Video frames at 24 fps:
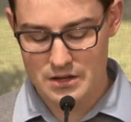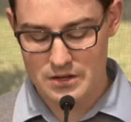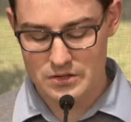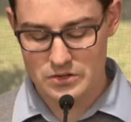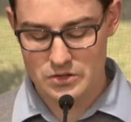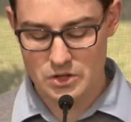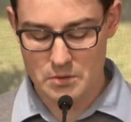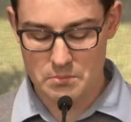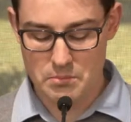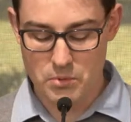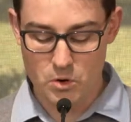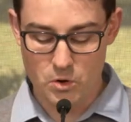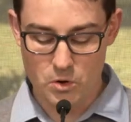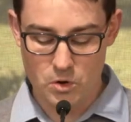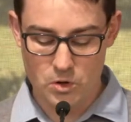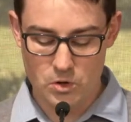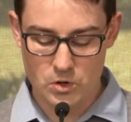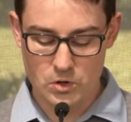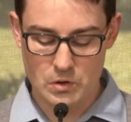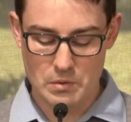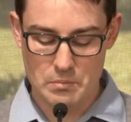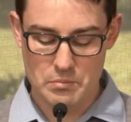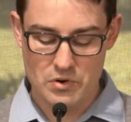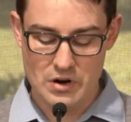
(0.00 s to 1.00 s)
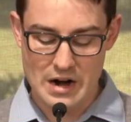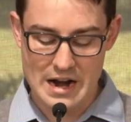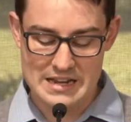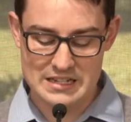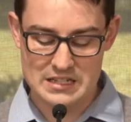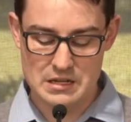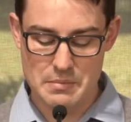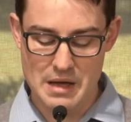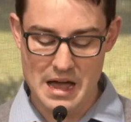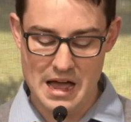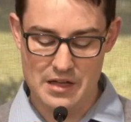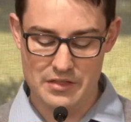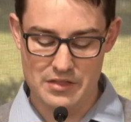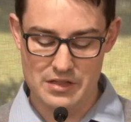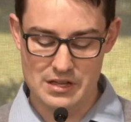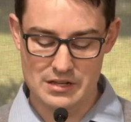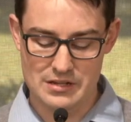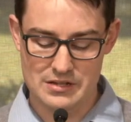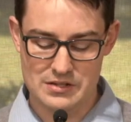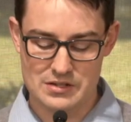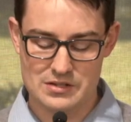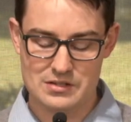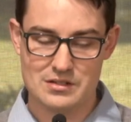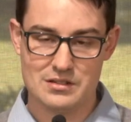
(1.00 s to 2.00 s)
So Paul prays about
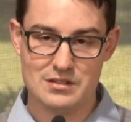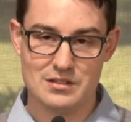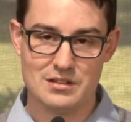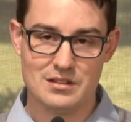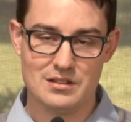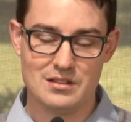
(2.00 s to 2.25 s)
this.